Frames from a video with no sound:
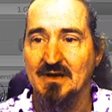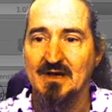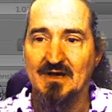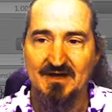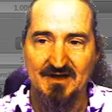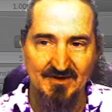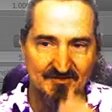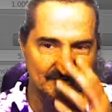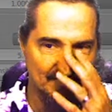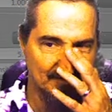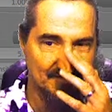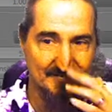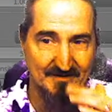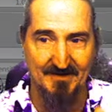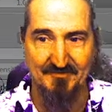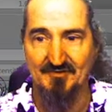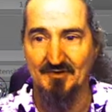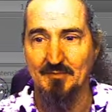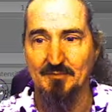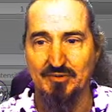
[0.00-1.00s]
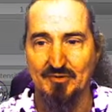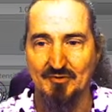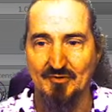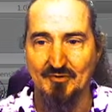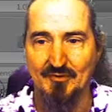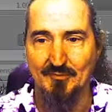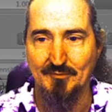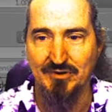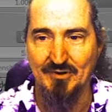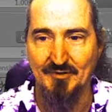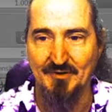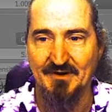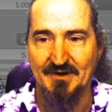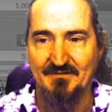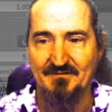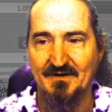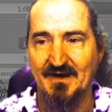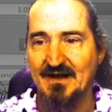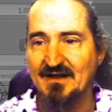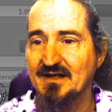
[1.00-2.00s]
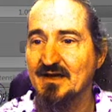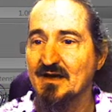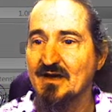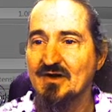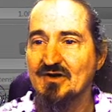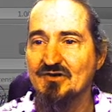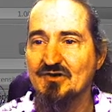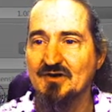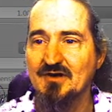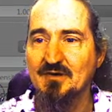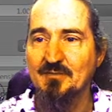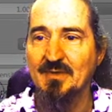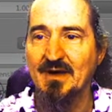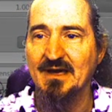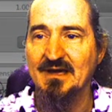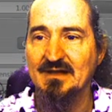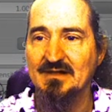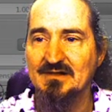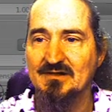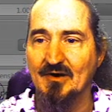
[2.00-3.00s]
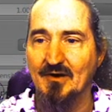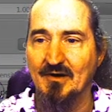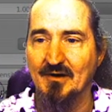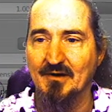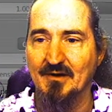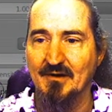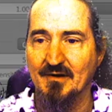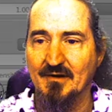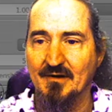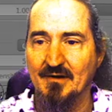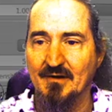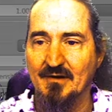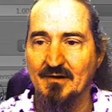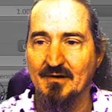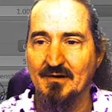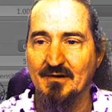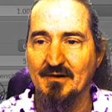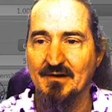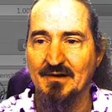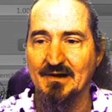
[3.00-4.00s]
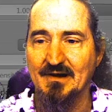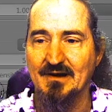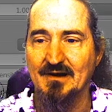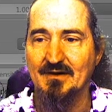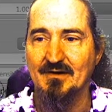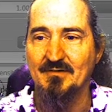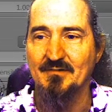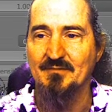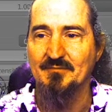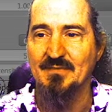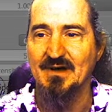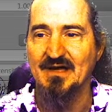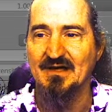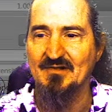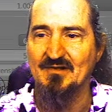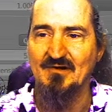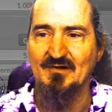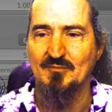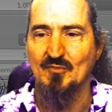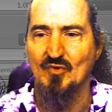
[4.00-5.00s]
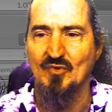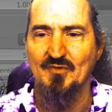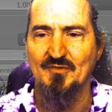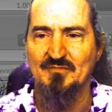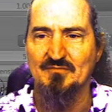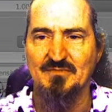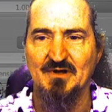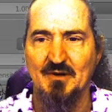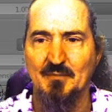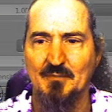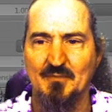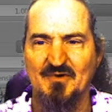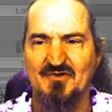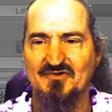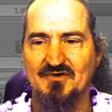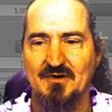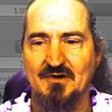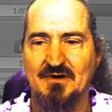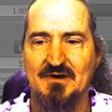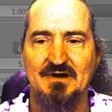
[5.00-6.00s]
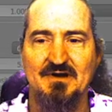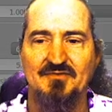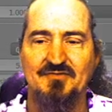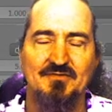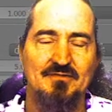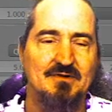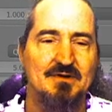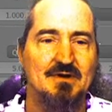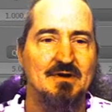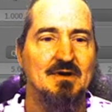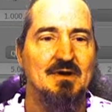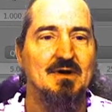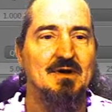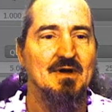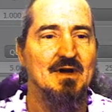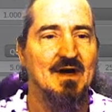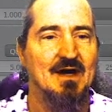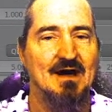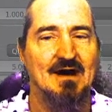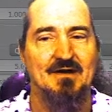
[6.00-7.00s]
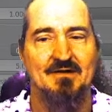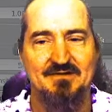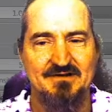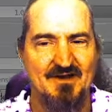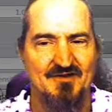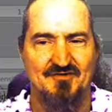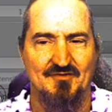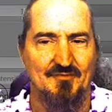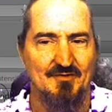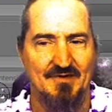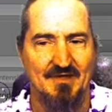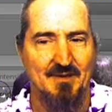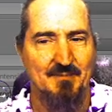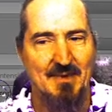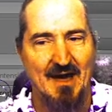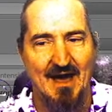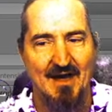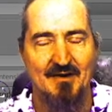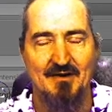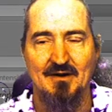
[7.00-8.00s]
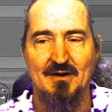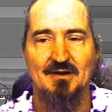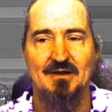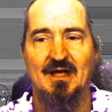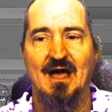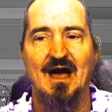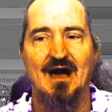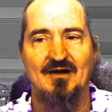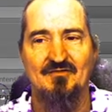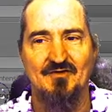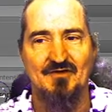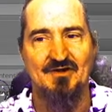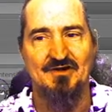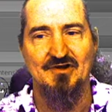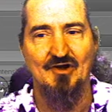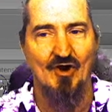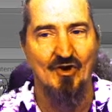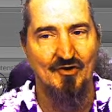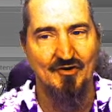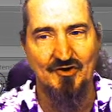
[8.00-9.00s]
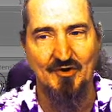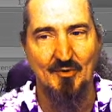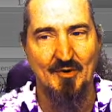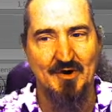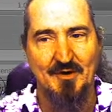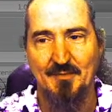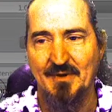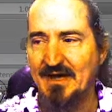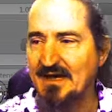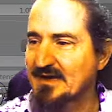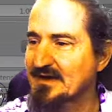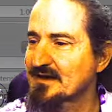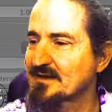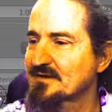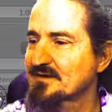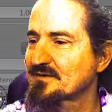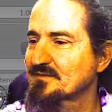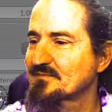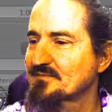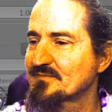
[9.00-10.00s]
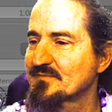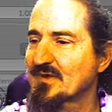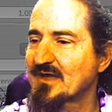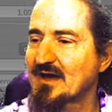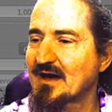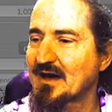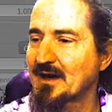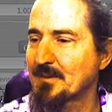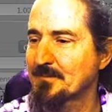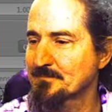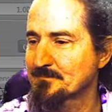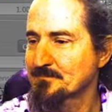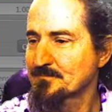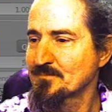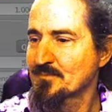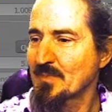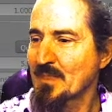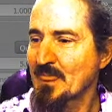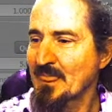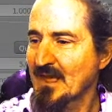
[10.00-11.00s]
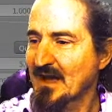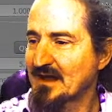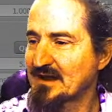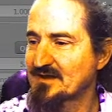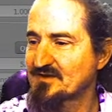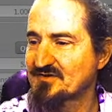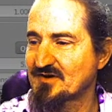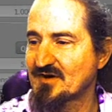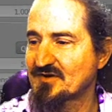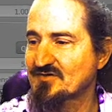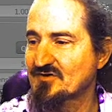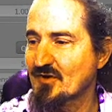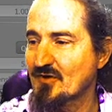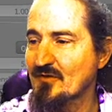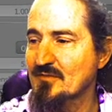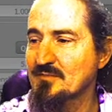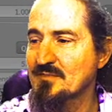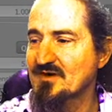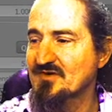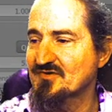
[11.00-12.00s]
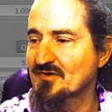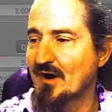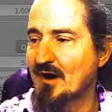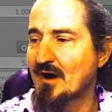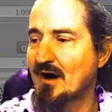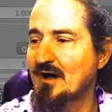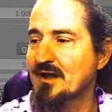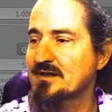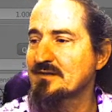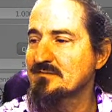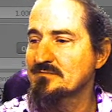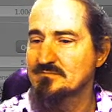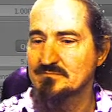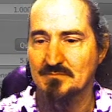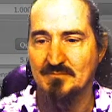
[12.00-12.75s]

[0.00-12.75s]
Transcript: Gives you this nice little bluing effect. You can make it darker, you know, make it look more, mysterious. It doesn't really matter however dark you want to make it. Okay, and it says turn mist on.